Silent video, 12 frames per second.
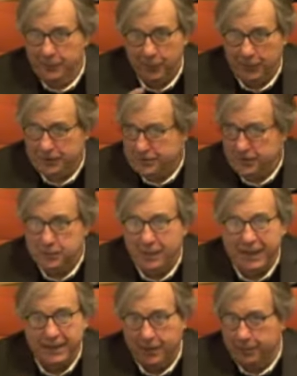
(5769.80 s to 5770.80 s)
what's
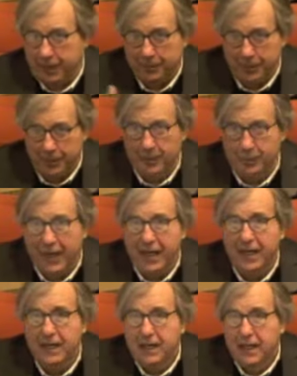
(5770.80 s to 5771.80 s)
expected, blah, blah, blah,
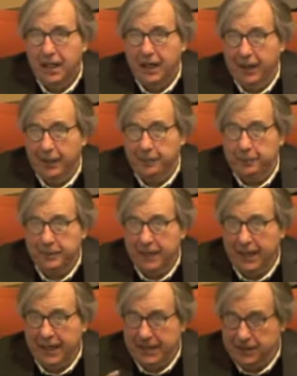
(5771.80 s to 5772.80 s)
blah.
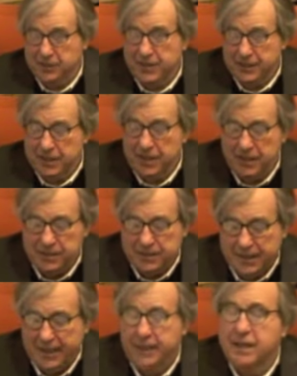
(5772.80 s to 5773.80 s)
He
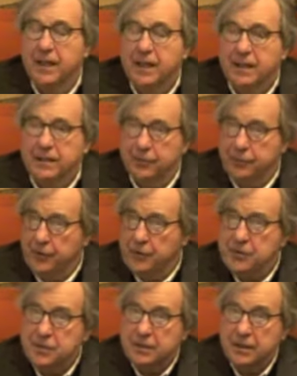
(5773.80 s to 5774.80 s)
said the
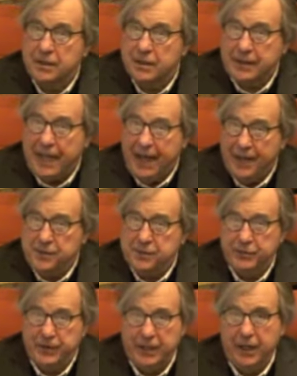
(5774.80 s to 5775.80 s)
first task
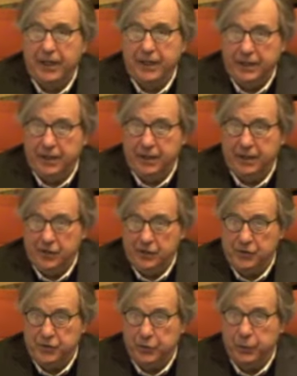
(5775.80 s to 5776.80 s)
for the architect is
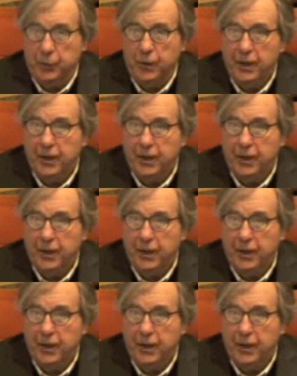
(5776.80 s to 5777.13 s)
to